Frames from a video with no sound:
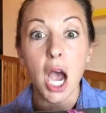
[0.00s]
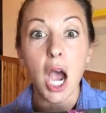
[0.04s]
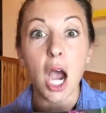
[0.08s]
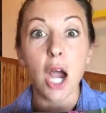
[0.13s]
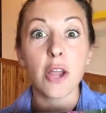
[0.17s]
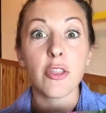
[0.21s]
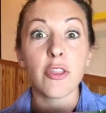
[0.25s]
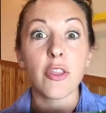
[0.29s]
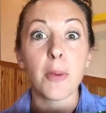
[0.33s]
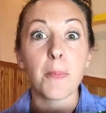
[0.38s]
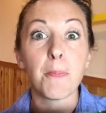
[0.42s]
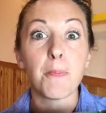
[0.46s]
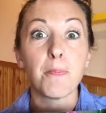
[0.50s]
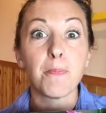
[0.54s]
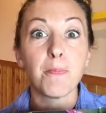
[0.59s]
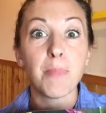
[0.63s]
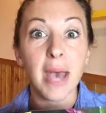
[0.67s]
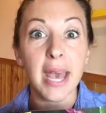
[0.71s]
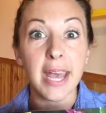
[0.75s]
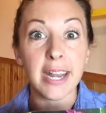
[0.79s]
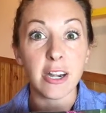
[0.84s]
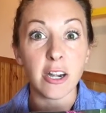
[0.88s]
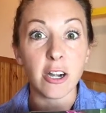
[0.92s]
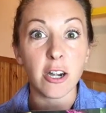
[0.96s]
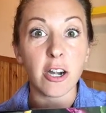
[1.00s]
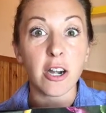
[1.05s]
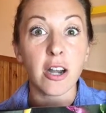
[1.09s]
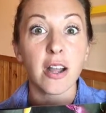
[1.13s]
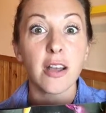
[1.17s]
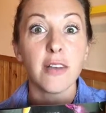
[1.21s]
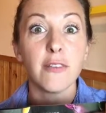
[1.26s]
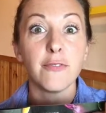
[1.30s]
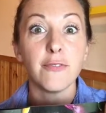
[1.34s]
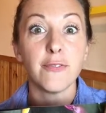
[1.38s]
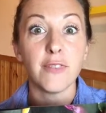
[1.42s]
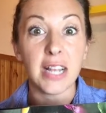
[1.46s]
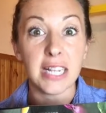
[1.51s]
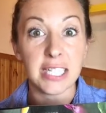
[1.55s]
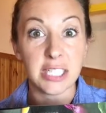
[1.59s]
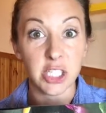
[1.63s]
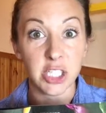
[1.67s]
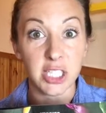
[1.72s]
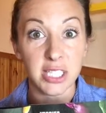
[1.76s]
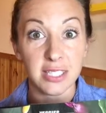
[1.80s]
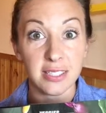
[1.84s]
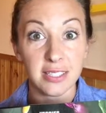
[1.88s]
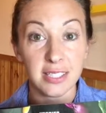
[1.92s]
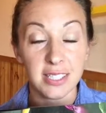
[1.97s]
are the better
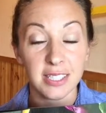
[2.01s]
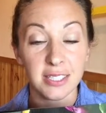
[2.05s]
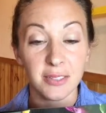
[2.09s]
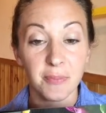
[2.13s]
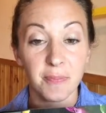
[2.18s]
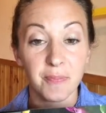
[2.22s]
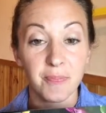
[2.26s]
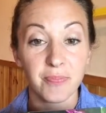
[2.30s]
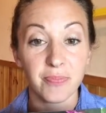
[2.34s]
veggies.